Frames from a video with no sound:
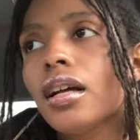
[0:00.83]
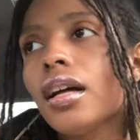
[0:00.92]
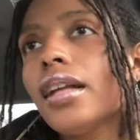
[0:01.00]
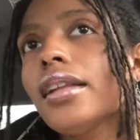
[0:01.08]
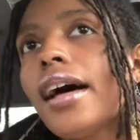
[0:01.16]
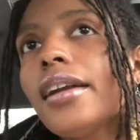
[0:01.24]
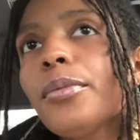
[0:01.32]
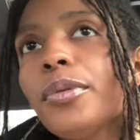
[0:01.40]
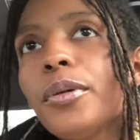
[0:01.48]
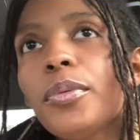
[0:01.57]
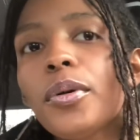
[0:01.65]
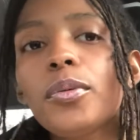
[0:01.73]
A lot of
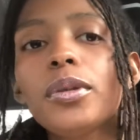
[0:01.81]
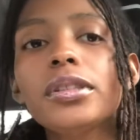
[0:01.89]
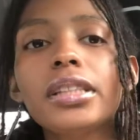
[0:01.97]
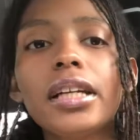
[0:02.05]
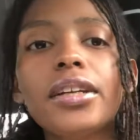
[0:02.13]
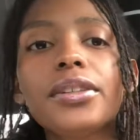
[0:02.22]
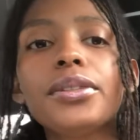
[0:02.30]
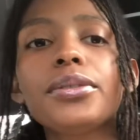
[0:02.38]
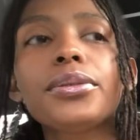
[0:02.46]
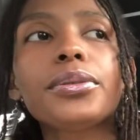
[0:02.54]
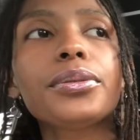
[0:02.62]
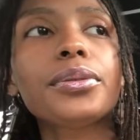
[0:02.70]
people will tell
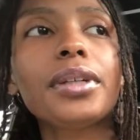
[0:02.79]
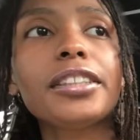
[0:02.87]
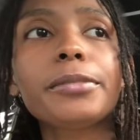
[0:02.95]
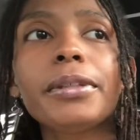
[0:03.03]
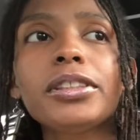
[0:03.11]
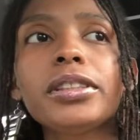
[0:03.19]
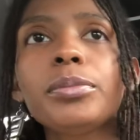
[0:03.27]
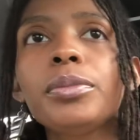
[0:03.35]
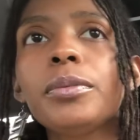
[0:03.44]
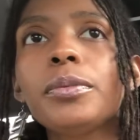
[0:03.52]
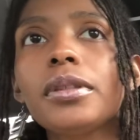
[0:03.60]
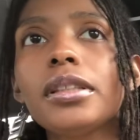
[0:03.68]
you, especially
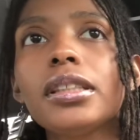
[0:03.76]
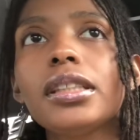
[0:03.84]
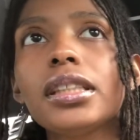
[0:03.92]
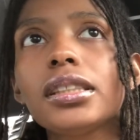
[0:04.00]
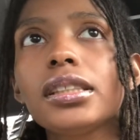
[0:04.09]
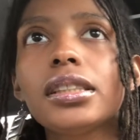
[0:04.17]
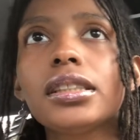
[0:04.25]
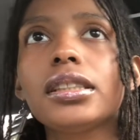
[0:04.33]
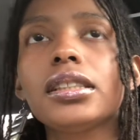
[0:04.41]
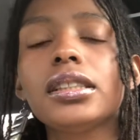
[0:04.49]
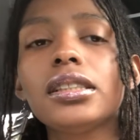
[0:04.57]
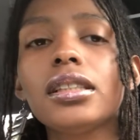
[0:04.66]
people in the
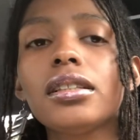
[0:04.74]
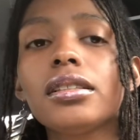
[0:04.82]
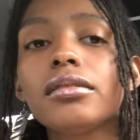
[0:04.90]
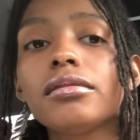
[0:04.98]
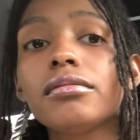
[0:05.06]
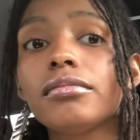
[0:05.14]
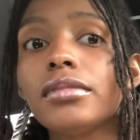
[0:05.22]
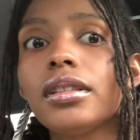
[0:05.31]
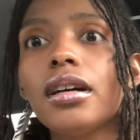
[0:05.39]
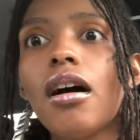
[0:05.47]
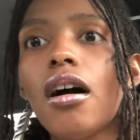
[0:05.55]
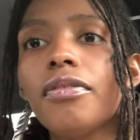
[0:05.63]
dentist
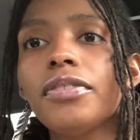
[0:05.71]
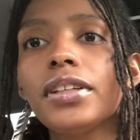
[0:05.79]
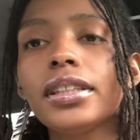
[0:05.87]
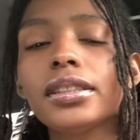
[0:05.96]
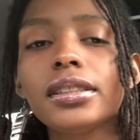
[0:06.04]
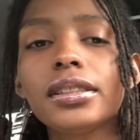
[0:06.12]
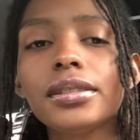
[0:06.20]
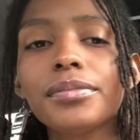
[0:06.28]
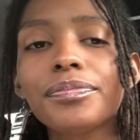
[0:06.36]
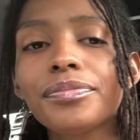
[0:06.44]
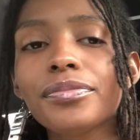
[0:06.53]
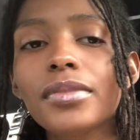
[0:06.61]
office,
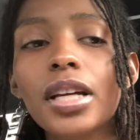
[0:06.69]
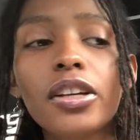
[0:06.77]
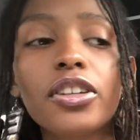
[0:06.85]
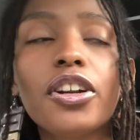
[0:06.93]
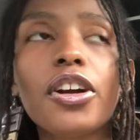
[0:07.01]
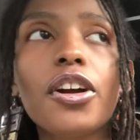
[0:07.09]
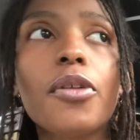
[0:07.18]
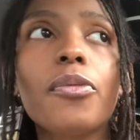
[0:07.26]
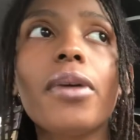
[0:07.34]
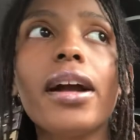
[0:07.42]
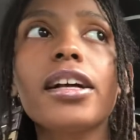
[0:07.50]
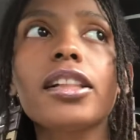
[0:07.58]
your
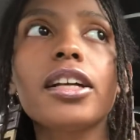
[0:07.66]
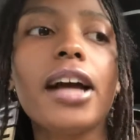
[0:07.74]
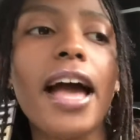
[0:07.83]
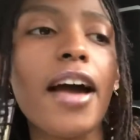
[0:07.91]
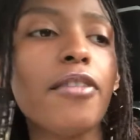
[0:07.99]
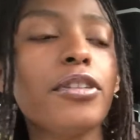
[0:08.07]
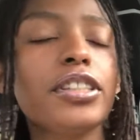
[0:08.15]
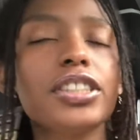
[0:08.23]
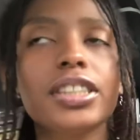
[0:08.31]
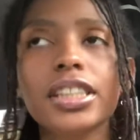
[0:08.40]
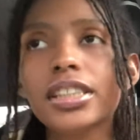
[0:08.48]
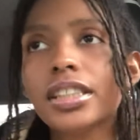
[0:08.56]
regular average
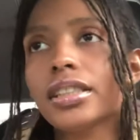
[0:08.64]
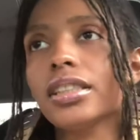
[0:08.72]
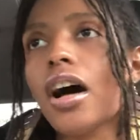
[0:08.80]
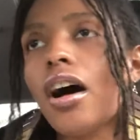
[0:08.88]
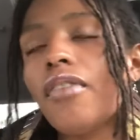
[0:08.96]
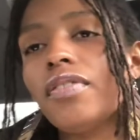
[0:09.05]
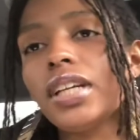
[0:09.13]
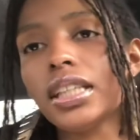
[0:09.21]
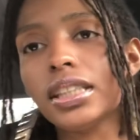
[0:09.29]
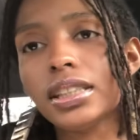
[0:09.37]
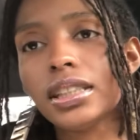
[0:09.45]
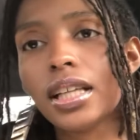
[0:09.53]
dentist
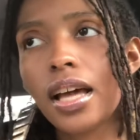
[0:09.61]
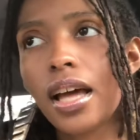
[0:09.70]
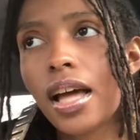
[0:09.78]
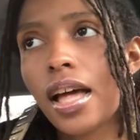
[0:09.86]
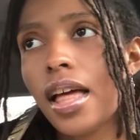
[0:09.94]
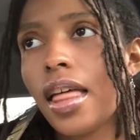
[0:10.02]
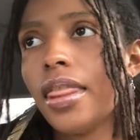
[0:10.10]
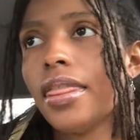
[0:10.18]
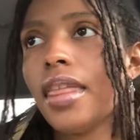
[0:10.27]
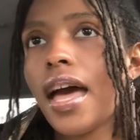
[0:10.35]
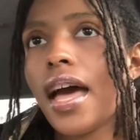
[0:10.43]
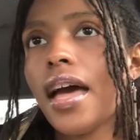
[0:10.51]
office,
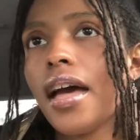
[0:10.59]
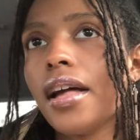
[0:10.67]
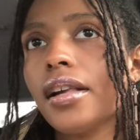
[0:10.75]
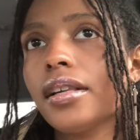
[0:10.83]
that